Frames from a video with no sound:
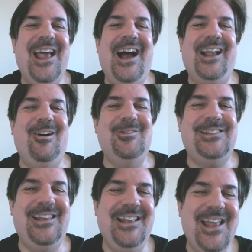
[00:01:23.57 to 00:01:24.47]

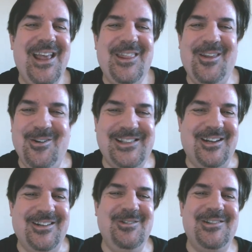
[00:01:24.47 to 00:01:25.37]
because those
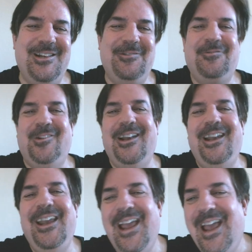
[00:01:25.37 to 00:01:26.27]
are usually
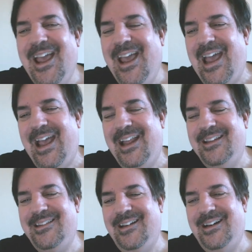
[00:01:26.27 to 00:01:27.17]
free.
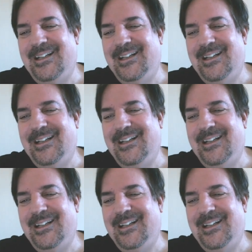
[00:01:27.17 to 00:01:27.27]
And